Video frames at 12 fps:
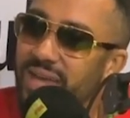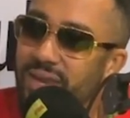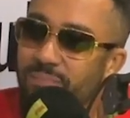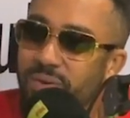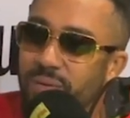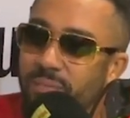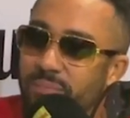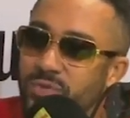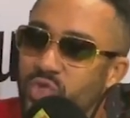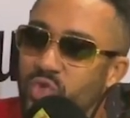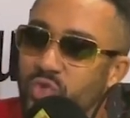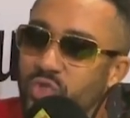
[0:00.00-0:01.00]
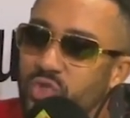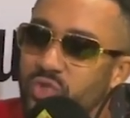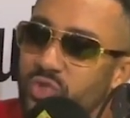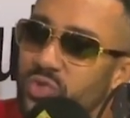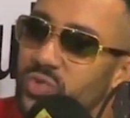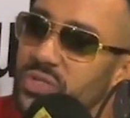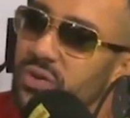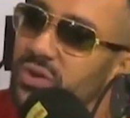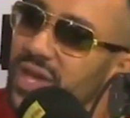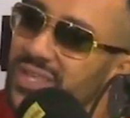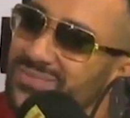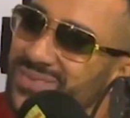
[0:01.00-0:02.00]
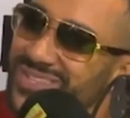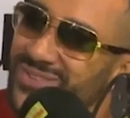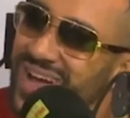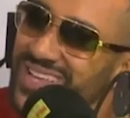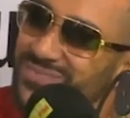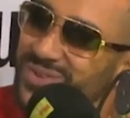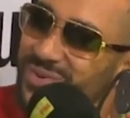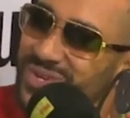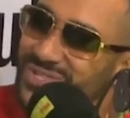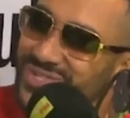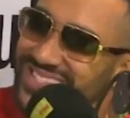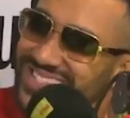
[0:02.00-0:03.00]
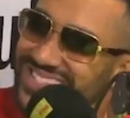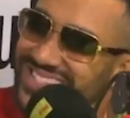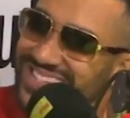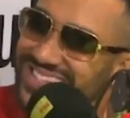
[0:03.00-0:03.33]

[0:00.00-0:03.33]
Yeah, they picked me up to interrogate me, to ask me questions.